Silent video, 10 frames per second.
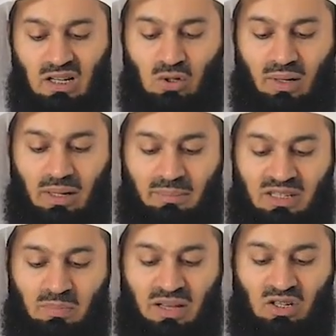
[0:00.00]
So Allah
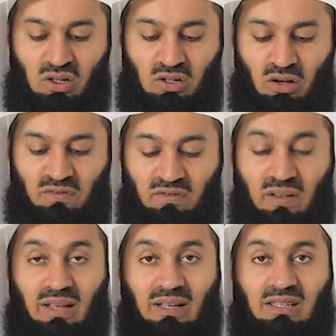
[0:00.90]
makes mention of
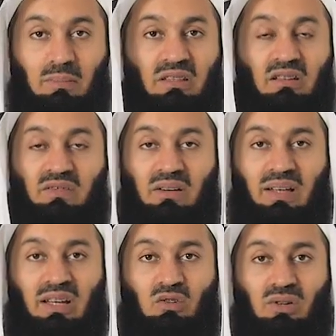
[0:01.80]
something
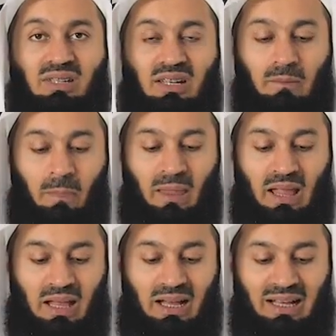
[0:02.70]
very interesting
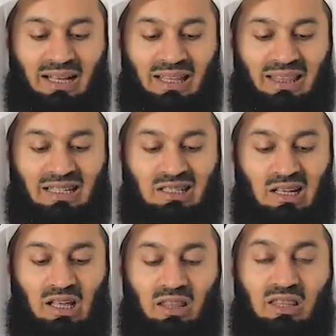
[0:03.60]
uh, that
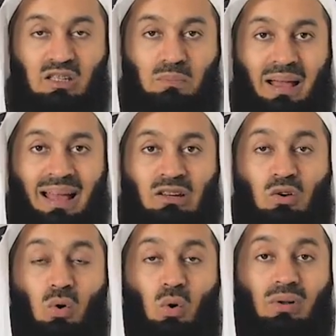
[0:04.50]
this man
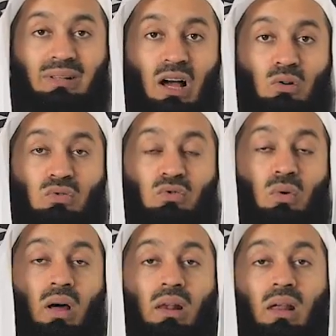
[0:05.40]
called out
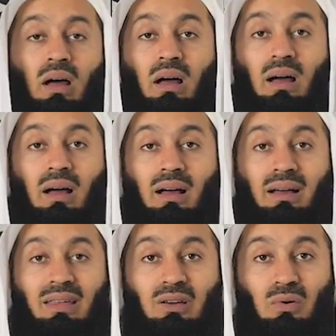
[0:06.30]
to Allah.
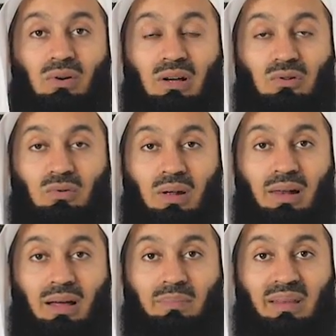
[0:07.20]
He called out to
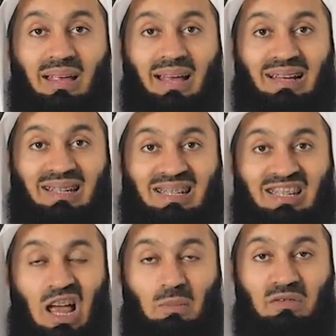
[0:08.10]
Allah at his
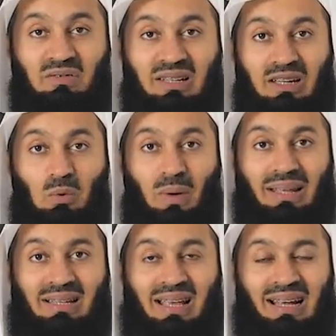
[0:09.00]
time of need.
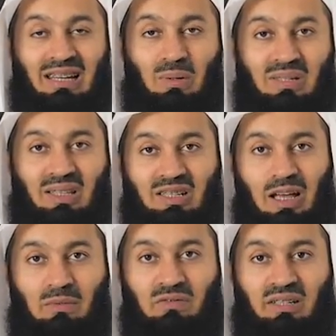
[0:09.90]
When exactly was the
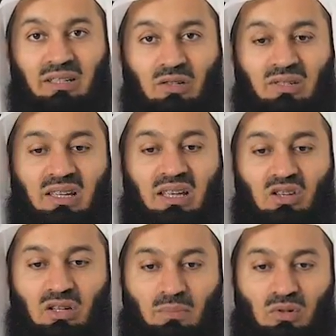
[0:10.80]
time of need? You see,
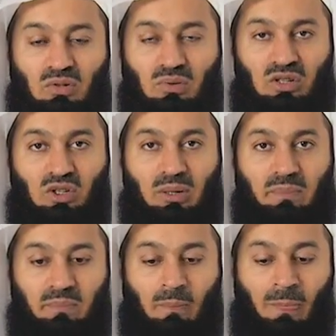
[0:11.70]
he jumped onto the
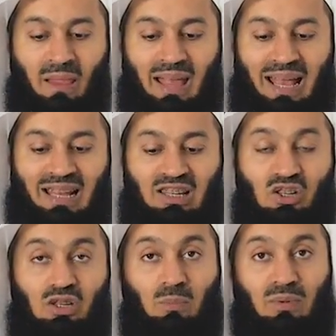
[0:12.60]
ship and the
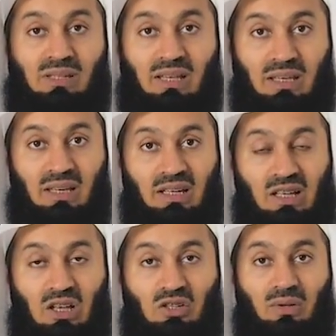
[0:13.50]
ship was sinking,
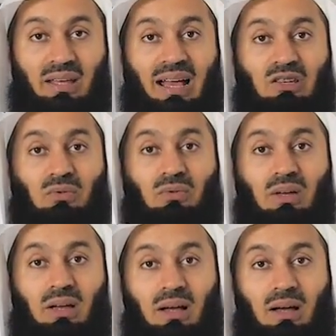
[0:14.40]
so they had to
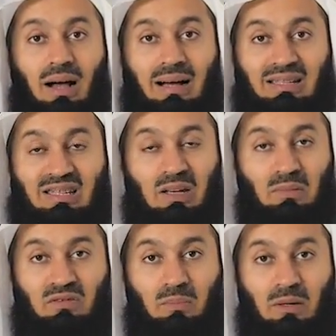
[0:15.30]
uh, ask
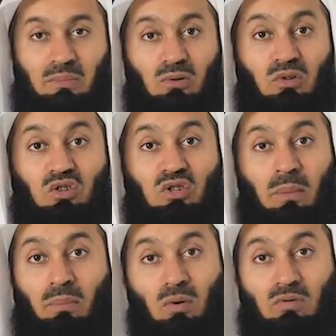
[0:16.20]
some of the people to
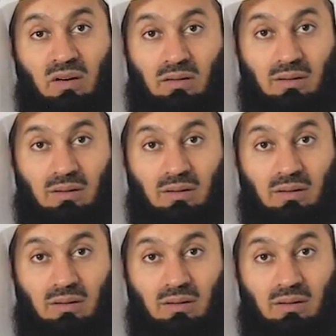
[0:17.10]
jump over.